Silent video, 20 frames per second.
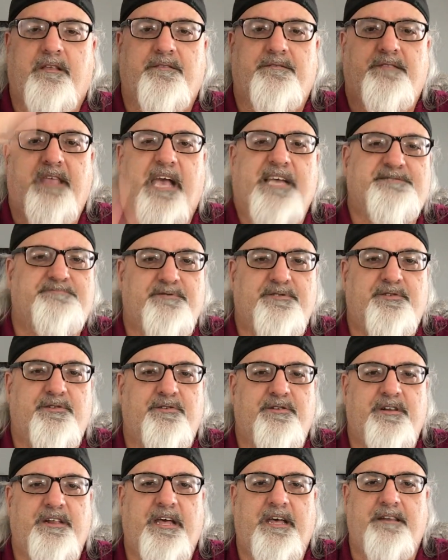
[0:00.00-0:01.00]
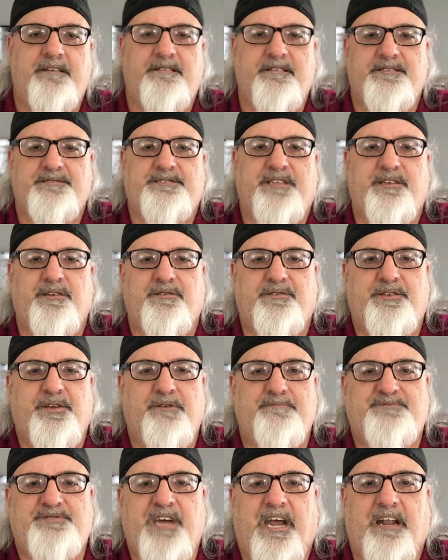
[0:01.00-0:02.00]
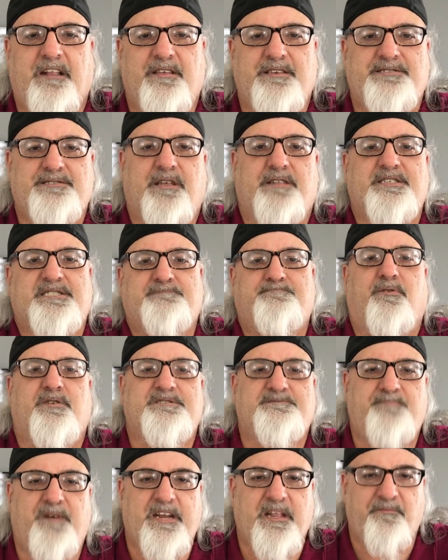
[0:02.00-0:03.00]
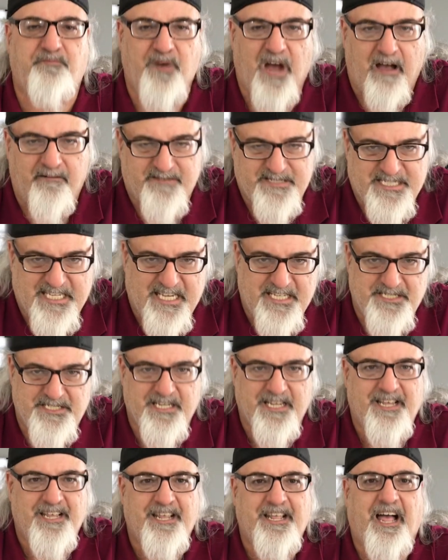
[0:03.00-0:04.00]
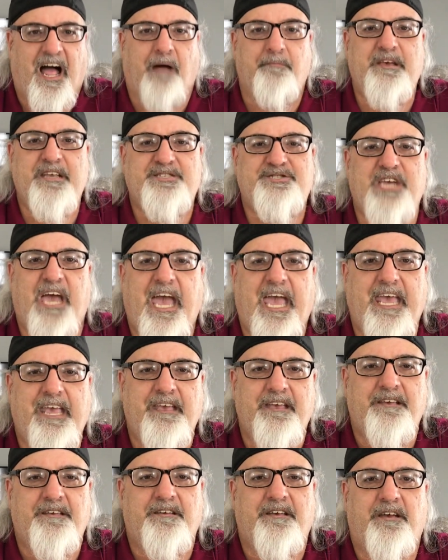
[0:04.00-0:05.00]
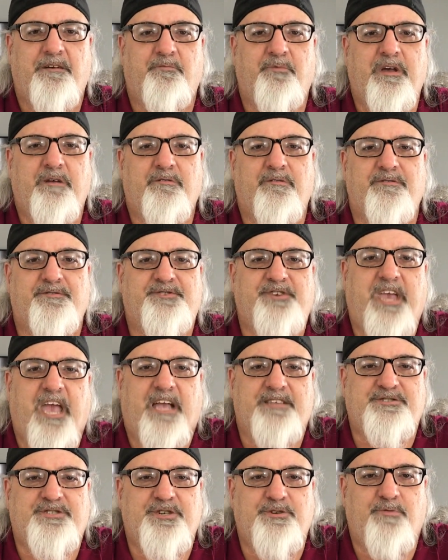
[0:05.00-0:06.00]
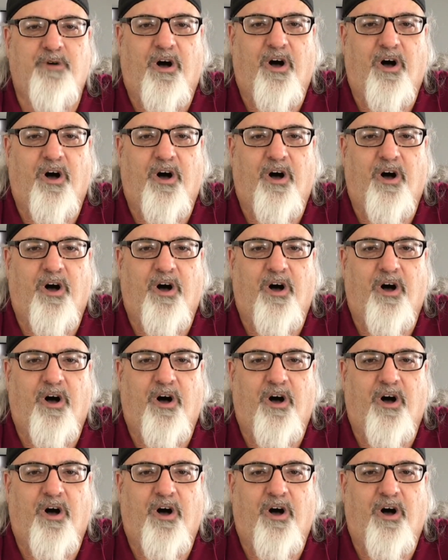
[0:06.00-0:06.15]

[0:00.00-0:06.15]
thanks for tuning in. This is the YouTube channel. These are the Sports Betting Prophecies. I'm EJ, and we will catch you